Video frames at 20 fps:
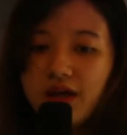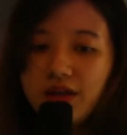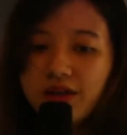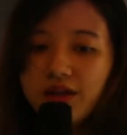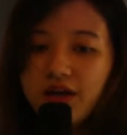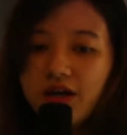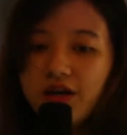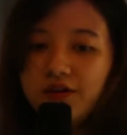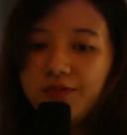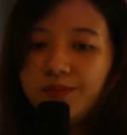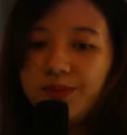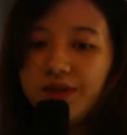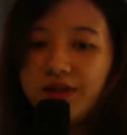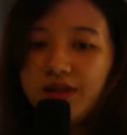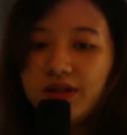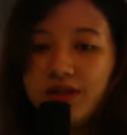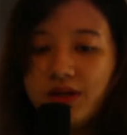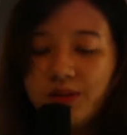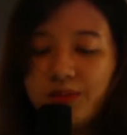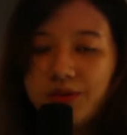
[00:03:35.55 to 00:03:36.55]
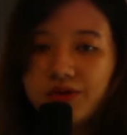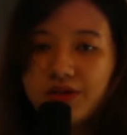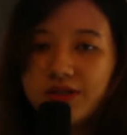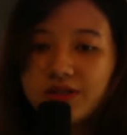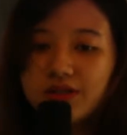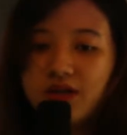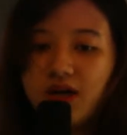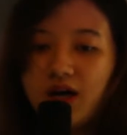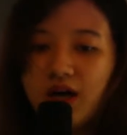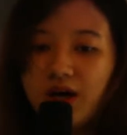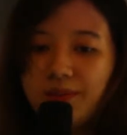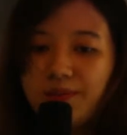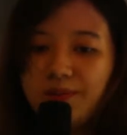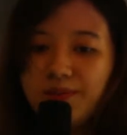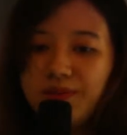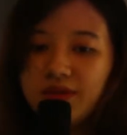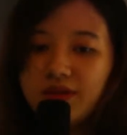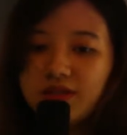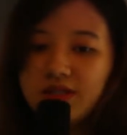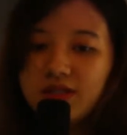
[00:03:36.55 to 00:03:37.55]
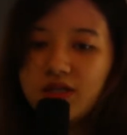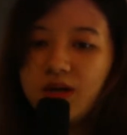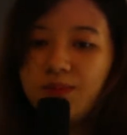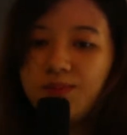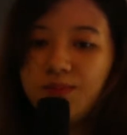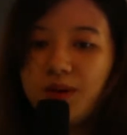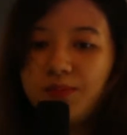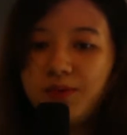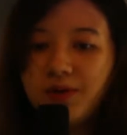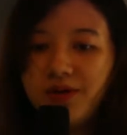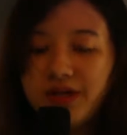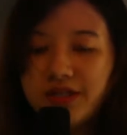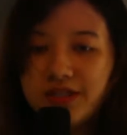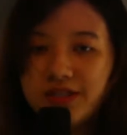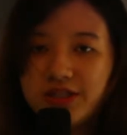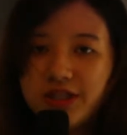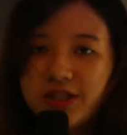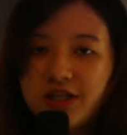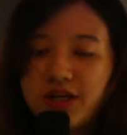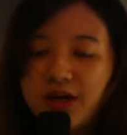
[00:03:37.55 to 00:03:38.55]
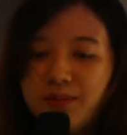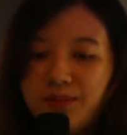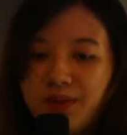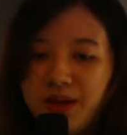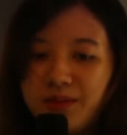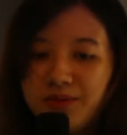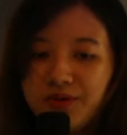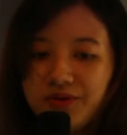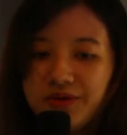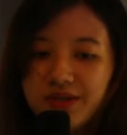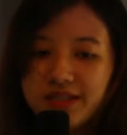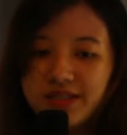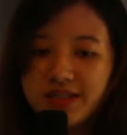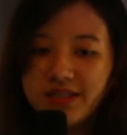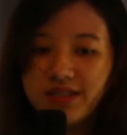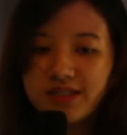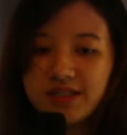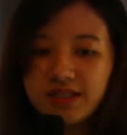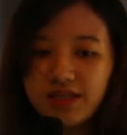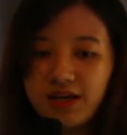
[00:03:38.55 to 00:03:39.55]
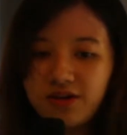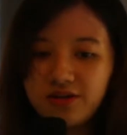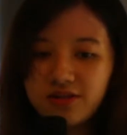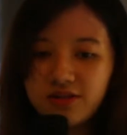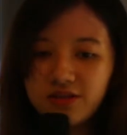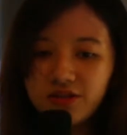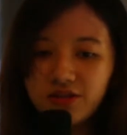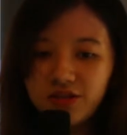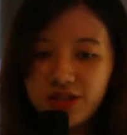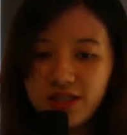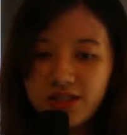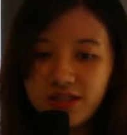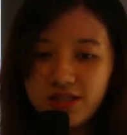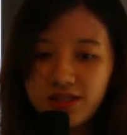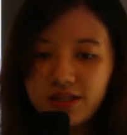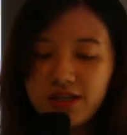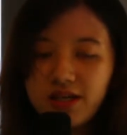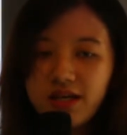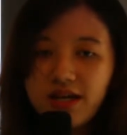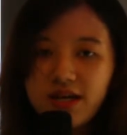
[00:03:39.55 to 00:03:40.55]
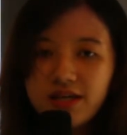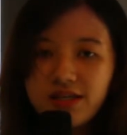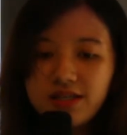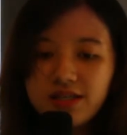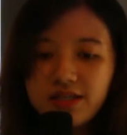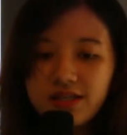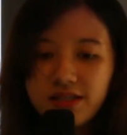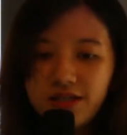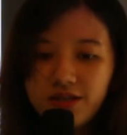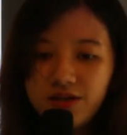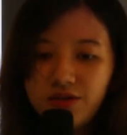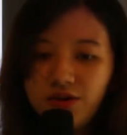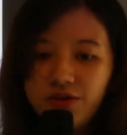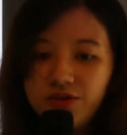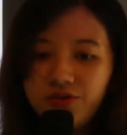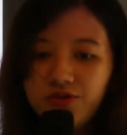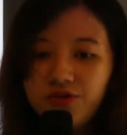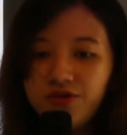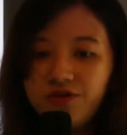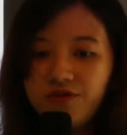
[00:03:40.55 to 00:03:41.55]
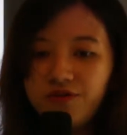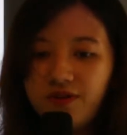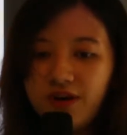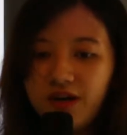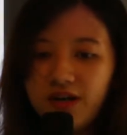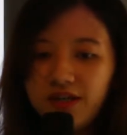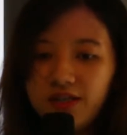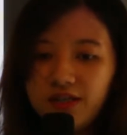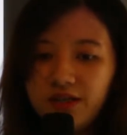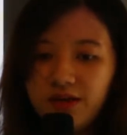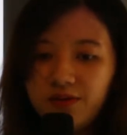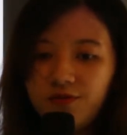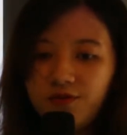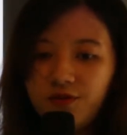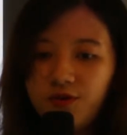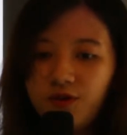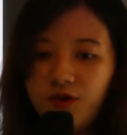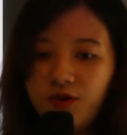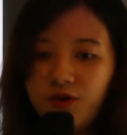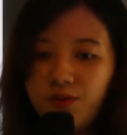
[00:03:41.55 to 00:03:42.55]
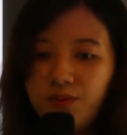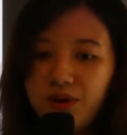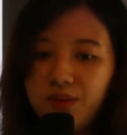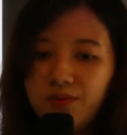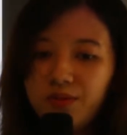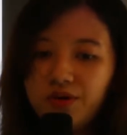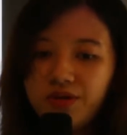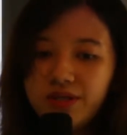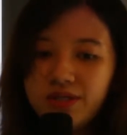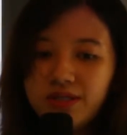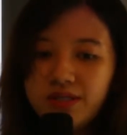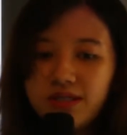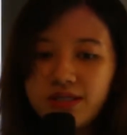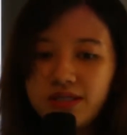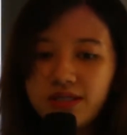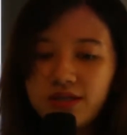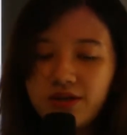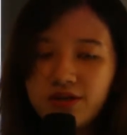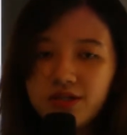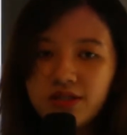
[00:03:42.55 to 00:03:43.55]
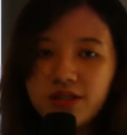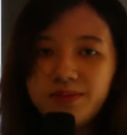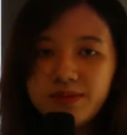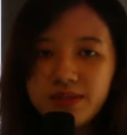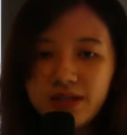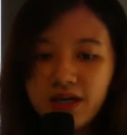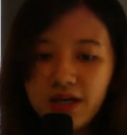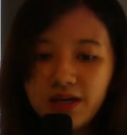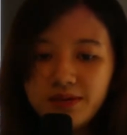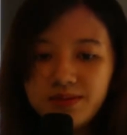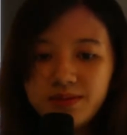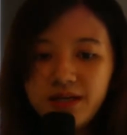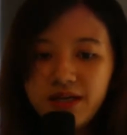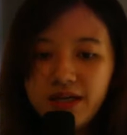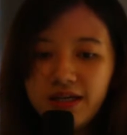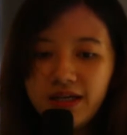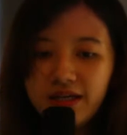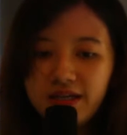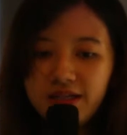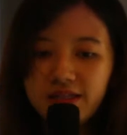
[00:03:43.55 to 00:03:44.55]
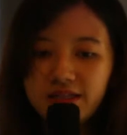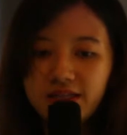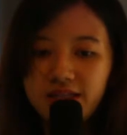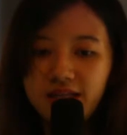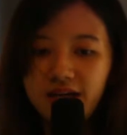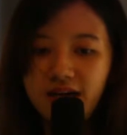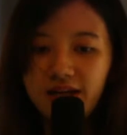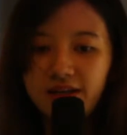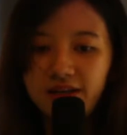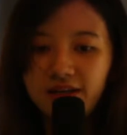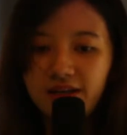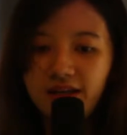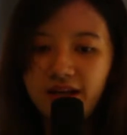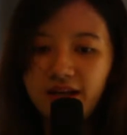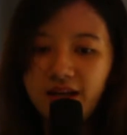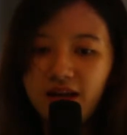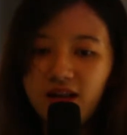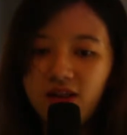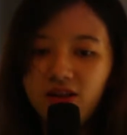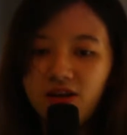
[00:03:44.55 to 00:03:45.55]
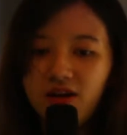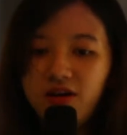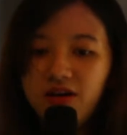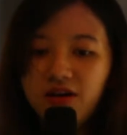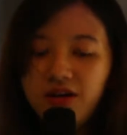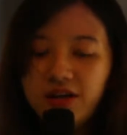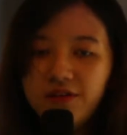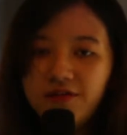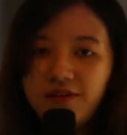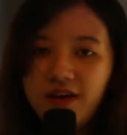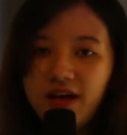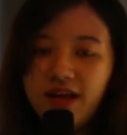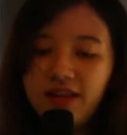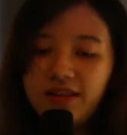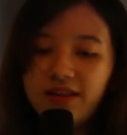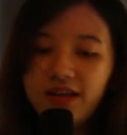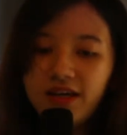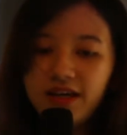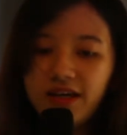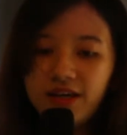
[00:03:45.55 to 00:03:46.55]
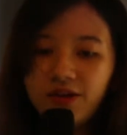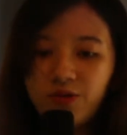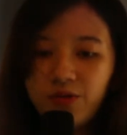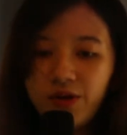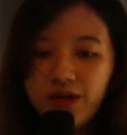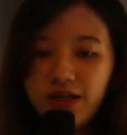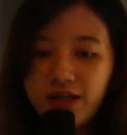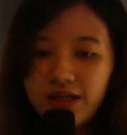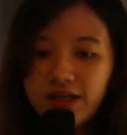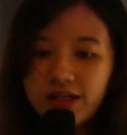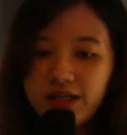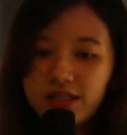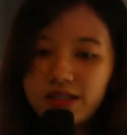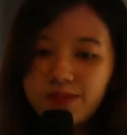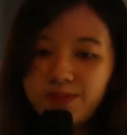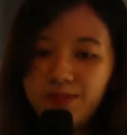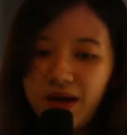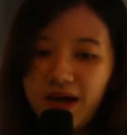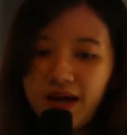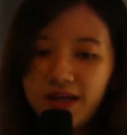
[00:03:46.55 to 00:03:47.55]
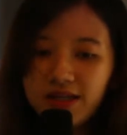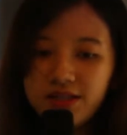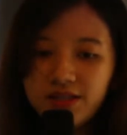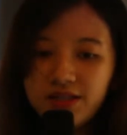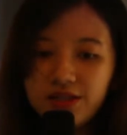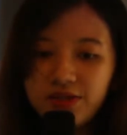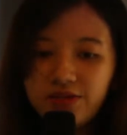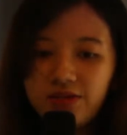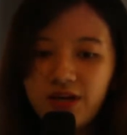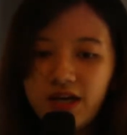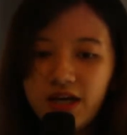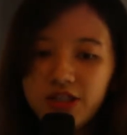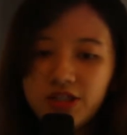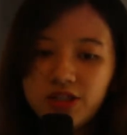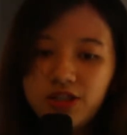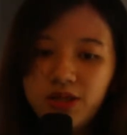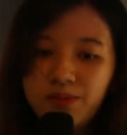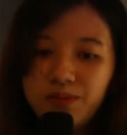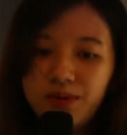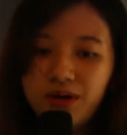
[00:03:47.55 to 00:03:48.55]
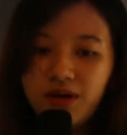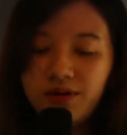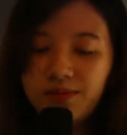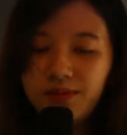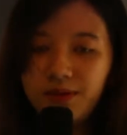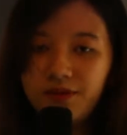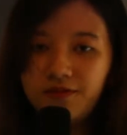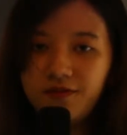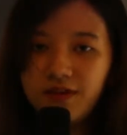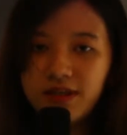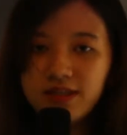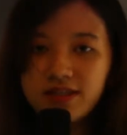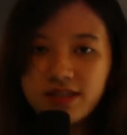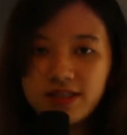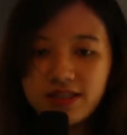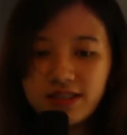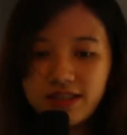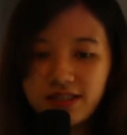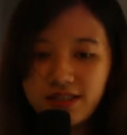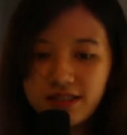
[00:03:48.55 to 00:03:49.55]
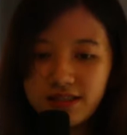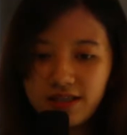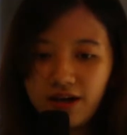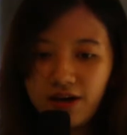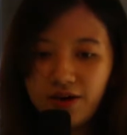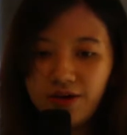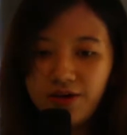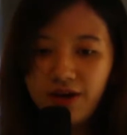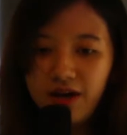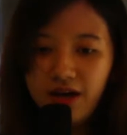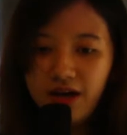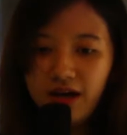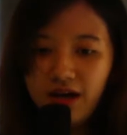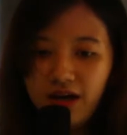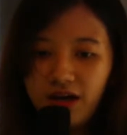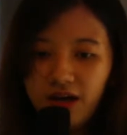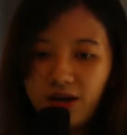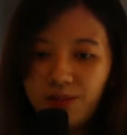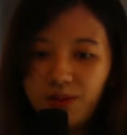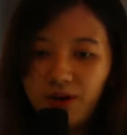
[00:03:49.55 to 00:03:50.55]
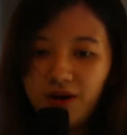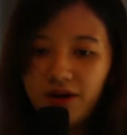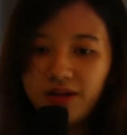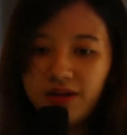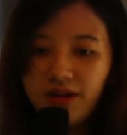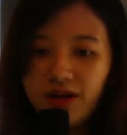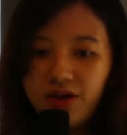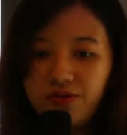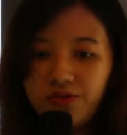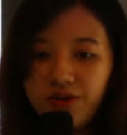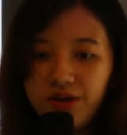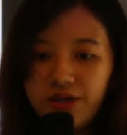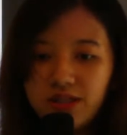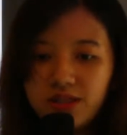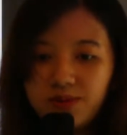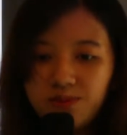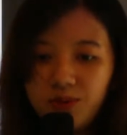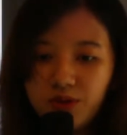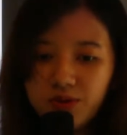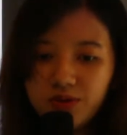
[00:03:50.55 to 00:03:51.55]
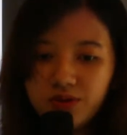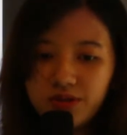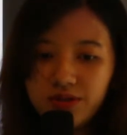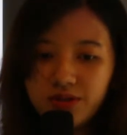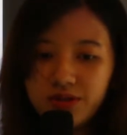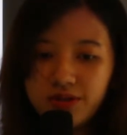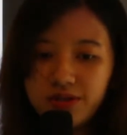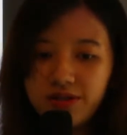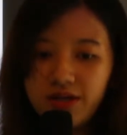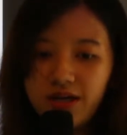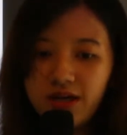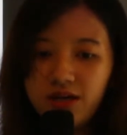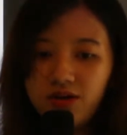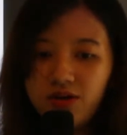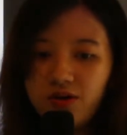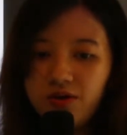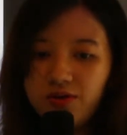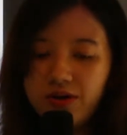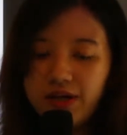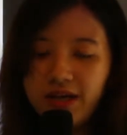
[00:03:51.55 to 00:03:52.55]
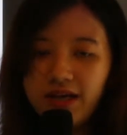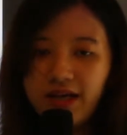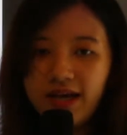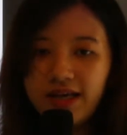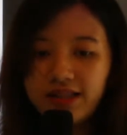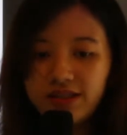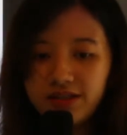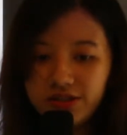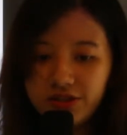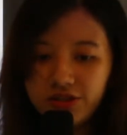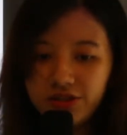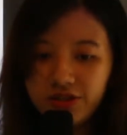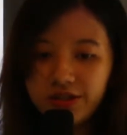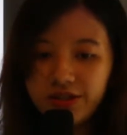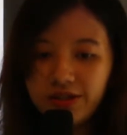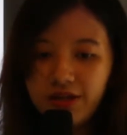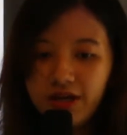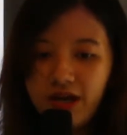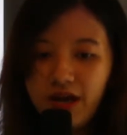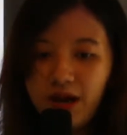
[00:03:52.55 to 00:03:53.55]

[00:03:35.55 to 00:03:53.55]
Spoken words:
There have been numerous subpopulation of memory T cells suggested. The single unifying them for all memory T cell subtypes is that they are long-lived and they can quickly expand to large number of effector T cells upon their re-exposure to their cognate antigen.